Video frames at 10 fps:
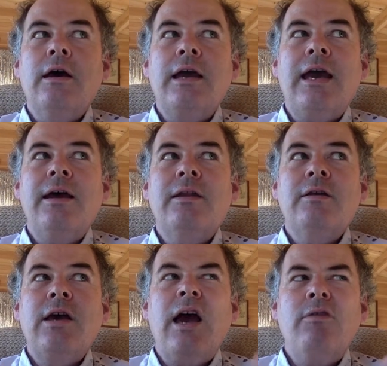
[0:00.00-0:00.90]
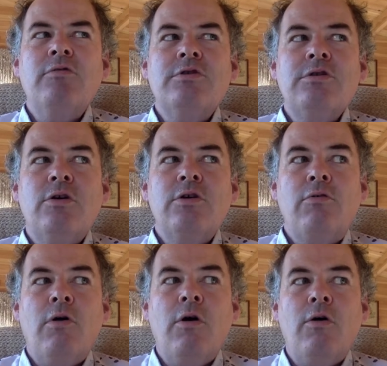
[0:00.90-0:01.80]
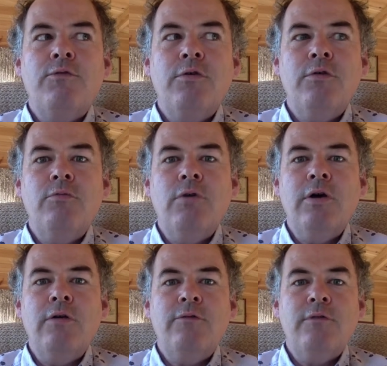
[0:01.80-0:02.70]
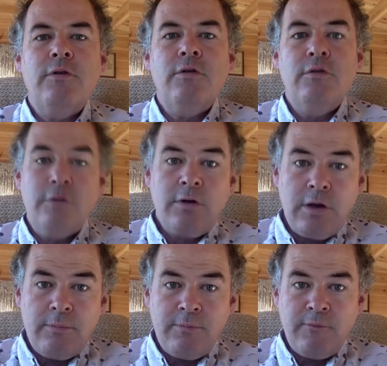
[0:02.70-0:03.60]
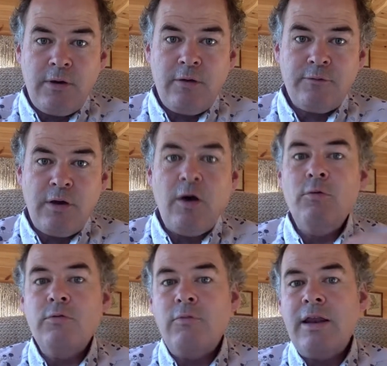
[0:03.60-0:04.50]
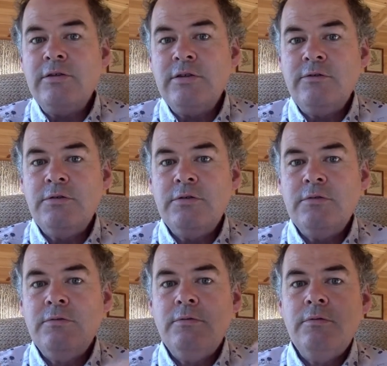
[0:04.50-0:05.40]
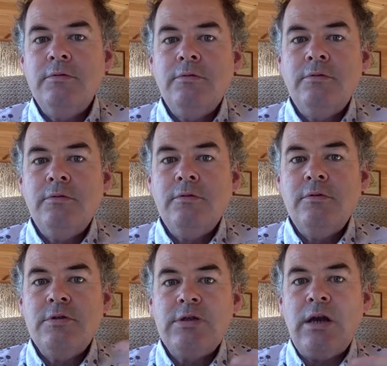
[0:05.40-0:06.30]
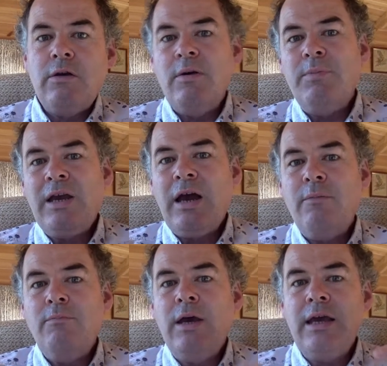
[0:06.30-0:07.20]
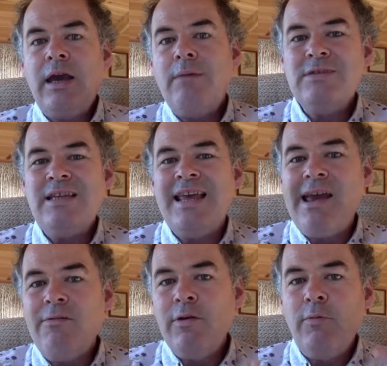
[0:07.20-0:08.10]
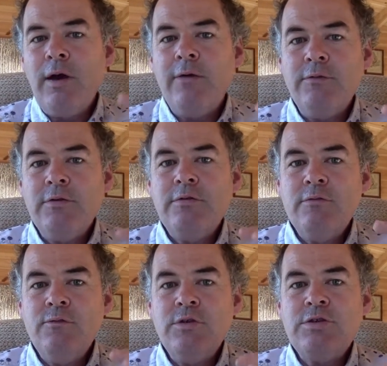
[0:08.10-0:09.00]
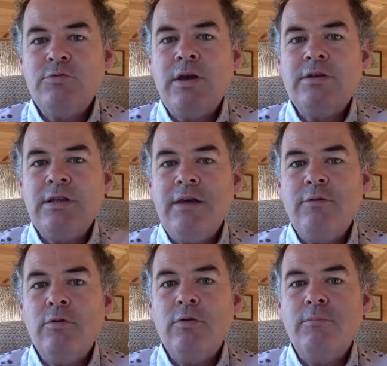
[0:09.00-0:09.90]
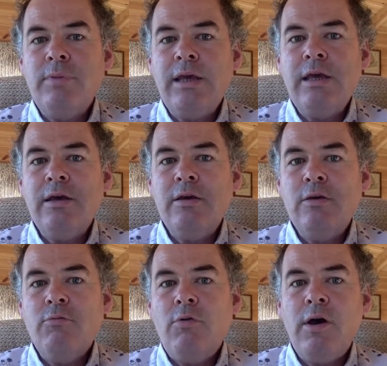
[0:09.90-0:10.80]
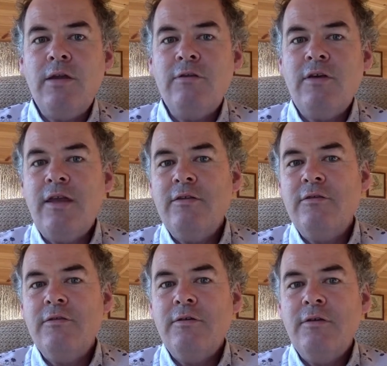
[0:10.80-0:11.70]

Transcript: can coincide quite often with looking up after older relatives. So it becomes an area where the stress level can be quite intense.